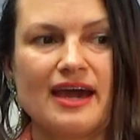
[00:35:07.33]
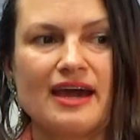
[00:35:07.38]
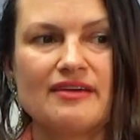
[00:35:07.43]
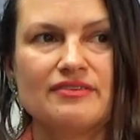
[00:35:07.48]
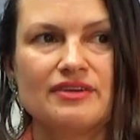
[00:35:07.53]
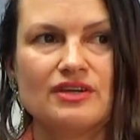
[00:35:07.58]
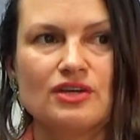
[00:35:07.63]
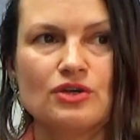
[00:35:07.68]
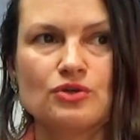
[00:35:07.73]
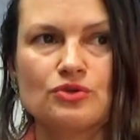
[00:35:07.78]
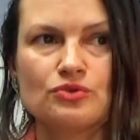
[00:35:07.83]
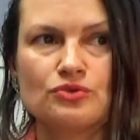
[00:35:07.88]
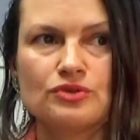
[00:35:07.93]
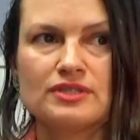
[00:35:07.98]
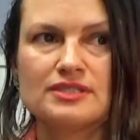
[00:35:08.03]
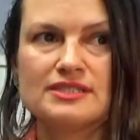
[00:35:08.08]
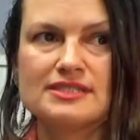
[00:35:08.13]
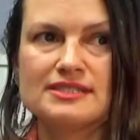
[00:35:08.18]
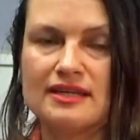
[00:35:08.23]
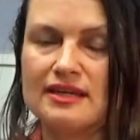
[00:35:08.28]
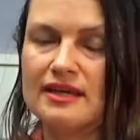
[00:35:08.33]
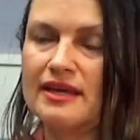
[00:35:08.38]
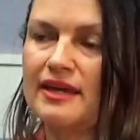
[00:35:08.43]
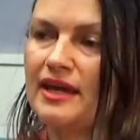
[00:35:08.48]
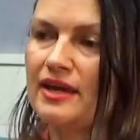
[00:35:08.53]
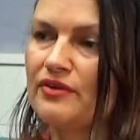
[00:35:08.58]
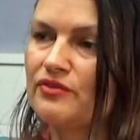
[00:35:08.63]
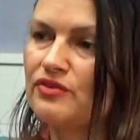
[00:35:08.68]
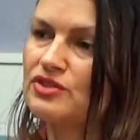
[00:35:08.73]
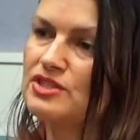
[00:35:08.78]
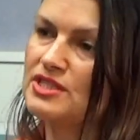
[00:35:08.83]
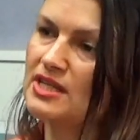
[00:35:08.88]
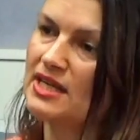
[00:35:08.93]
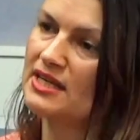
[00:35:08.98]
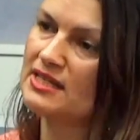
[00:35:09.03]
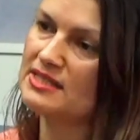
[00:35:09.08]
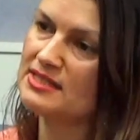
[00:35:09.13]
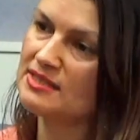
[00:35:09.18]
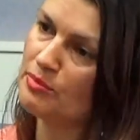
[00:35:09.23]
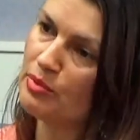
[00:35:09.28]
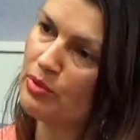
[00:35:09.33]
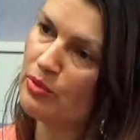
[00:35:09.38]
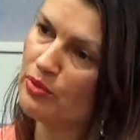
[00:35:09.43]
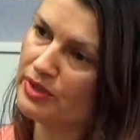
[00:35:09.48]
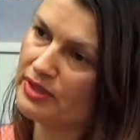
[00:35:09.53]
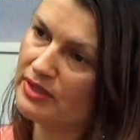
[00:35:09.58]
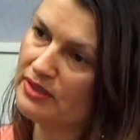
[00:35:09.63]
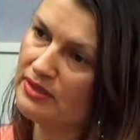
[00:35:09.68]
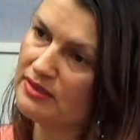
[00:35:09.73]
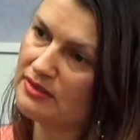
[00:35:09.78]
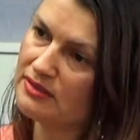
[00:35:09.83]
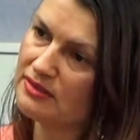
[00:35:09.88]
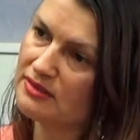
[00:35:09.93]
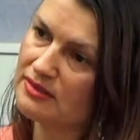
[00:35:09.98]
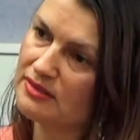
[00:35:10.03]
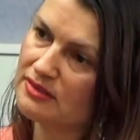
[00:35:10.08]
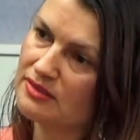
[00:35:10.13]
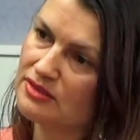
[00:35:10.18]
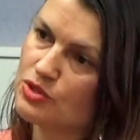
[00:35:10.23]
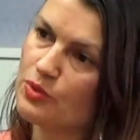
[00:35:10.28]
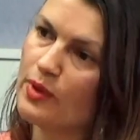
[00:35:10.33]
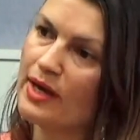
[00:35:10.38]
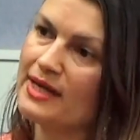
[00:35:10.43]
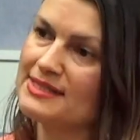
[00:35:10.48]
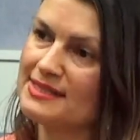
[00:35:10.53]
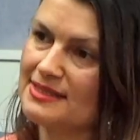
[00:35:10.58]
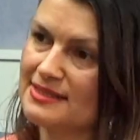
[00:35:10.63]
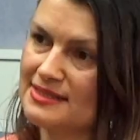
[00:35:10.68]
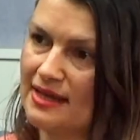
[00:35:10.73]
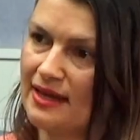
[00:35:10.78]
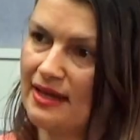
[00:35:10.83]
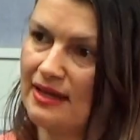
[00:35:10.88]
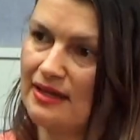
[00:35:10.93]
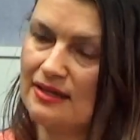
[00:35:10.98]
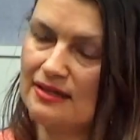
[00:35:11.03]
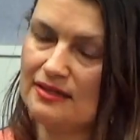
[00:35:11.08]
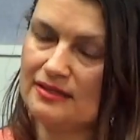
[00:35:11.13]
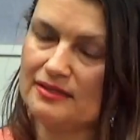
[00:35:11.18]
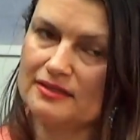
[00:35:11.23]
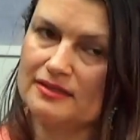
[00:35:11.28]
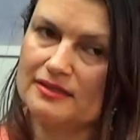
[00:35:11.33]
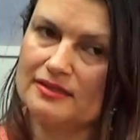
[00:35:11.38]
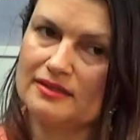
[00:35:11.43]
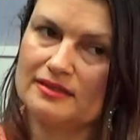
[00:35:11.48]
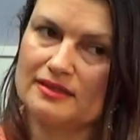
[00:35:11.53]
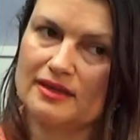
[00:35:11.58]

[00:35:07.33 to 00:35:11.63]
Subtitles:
having a good skincare routine is important, twice a day.